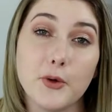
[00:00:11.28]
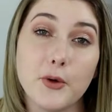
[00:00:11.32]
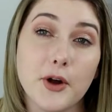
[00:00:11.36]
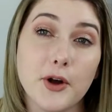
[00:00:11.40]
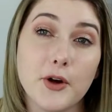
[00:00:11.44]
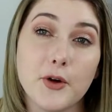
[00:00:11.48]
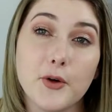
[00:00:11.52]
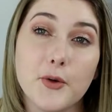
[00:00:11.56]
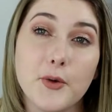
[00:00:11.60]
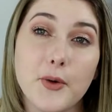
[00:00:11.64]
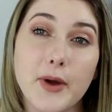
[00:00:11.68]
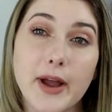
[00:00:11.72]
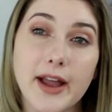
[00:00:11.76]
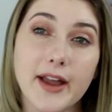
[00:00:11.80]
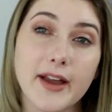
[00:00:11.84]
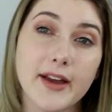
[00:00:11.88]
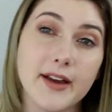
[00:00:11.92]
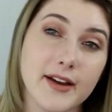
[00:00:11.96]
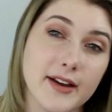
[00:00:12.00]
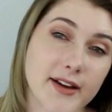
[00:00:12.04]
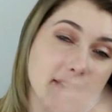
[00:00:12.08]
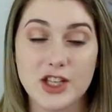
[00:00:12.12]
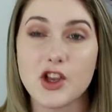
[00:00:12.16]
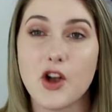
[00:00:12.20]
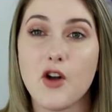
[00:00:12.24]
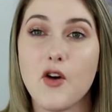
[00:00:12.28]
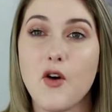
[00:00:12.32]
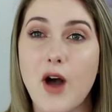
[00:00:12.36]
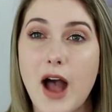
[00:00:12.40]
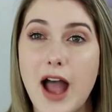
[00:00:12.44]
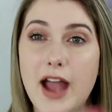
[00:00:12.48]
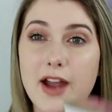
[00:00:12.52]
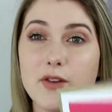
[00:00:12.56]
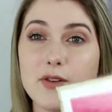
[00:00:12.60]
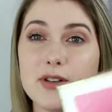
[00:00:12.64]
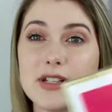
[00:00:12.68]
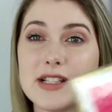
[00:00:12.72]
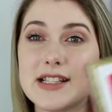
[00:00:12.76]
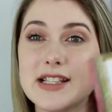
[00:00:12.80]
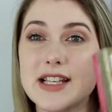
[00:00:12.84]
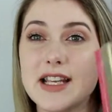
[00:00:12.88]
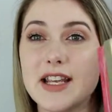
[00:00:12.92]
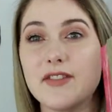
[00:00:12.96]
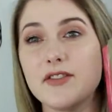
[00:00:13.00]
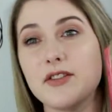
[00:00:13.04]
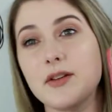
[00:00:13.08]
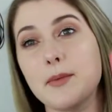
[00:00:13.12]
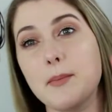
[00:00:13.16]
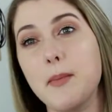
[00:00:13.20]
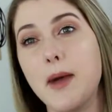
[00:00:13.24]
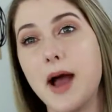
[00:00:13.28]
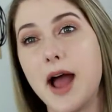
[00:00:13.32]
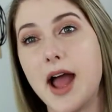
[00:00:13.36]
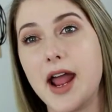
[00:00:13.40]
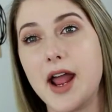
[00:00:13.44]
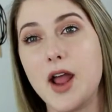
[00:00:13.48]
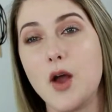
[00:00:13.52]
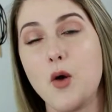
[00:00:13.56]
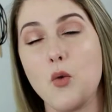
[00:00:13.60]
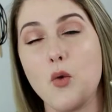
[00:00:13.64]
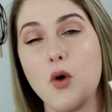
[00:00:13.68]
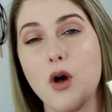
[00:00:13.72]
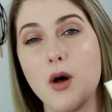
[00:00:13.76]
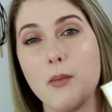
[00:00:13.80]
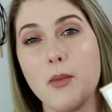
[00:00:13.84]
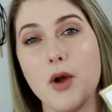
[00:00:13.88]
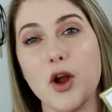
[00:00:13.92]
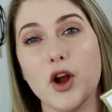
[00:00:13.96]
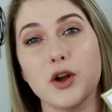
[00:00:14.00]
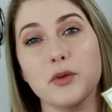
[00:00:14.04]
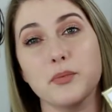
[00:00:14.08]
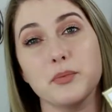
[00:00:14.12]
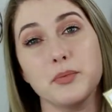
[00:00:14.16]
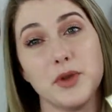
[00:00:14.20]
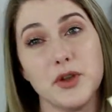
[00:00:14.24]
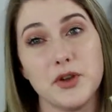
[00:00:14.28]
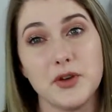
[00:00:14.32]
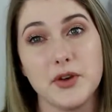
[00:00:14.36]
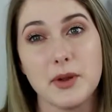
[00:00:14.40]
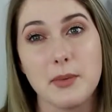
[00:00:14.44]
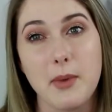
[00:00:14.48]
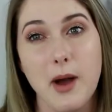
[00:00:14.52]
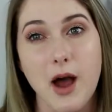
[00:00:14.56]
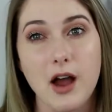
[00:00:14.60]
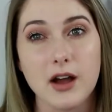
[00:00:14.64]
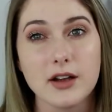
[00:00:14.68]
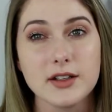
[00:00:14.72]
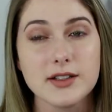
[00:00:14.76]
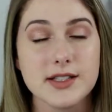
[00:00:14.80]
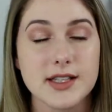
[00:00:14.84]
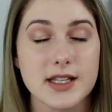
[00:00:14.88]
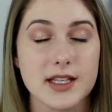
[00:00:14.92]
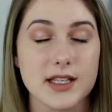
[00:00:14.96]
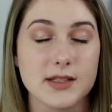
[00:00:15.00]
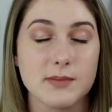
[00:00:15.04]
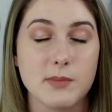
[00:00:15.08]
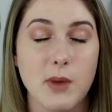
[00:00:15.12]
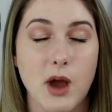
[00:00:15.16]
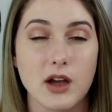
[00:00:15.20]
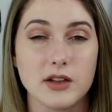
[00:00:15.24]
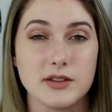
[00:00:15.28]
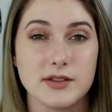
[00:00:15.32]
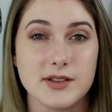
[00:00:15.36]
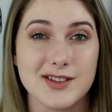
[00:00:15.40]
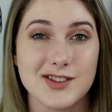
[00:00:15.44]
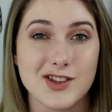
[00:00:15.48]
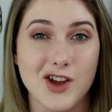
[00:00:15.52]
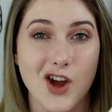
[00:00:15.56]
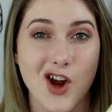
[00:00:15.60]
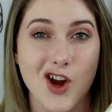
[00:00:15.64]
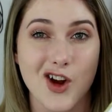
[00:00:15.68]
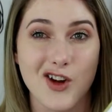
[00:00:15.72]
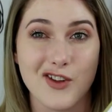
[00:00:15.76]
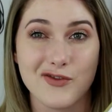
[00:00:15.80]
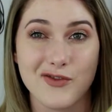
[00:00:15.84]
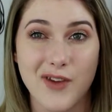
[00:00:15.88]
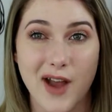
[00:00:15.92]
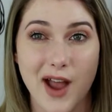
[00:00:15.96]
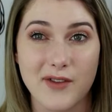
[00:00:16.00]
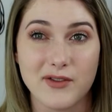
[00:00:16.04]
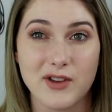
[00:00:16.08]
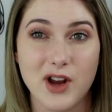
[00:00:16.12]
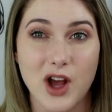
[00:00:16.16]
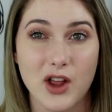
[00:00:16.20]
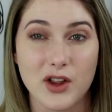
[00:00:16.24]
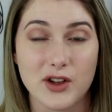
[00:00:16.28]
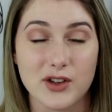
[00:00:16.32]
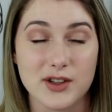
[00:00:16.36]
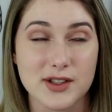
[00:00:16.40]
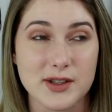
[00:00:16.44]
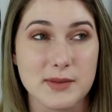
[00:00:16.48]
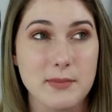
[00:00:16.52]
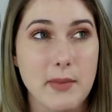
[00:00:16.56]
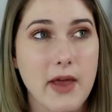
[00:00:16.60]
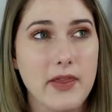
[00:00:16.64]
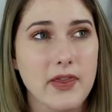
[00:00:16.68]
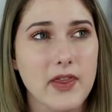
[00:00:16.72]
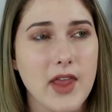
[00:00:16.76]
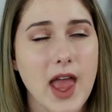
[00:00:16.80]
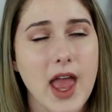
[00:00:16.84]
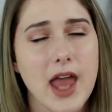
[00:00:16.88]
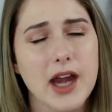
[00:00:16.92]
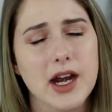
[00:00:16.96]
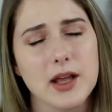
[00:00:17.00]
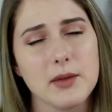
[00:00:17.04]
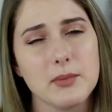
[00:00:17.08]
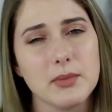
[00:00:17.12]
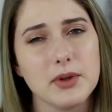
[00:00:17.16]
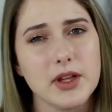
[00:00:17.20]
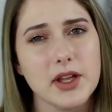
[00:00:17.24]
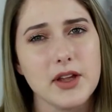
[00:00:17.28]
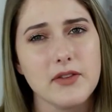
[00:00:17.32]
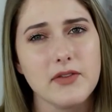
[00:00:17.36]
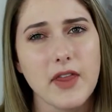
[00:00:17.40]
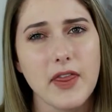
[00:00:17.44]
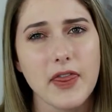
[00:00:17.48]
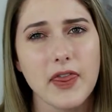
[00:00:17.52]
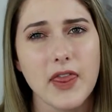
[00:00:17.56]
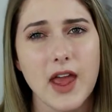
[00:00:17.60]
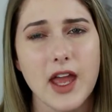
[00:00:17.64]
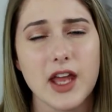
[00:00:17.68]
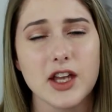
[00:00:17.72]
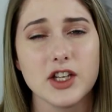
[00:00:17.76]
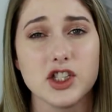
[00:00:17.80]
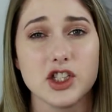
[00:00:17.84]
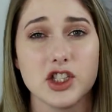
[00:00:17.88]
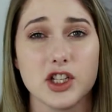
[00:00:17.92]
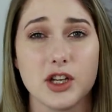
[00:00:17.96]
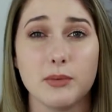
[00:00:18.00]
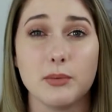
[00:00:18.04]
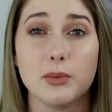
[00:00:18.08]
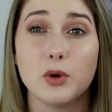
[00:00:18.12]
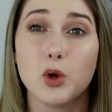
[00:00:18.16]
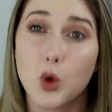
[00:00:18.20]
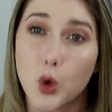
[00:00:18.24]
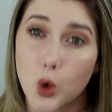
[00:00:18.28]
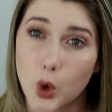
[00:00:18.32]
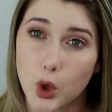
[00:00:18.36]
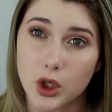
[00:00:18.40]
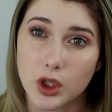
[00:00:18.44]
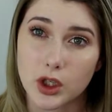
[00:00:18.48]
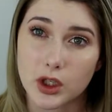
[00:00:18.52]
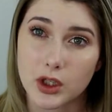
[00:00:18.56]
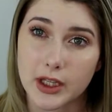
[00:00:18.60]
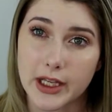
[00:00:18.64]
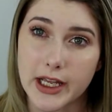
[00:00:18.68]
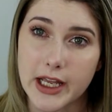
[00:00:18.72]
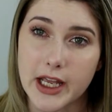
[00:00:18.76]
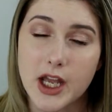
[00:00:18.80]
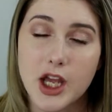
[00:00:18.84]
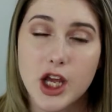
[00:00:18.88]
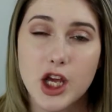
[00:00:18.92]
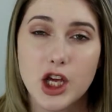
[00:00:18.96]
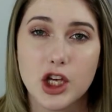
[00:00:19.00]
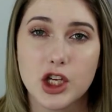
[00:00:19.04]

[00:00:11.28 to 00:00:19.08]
real quick. So I received my Walmart beauty box. These boxes are $5 a month and I believe that they ship quarterly.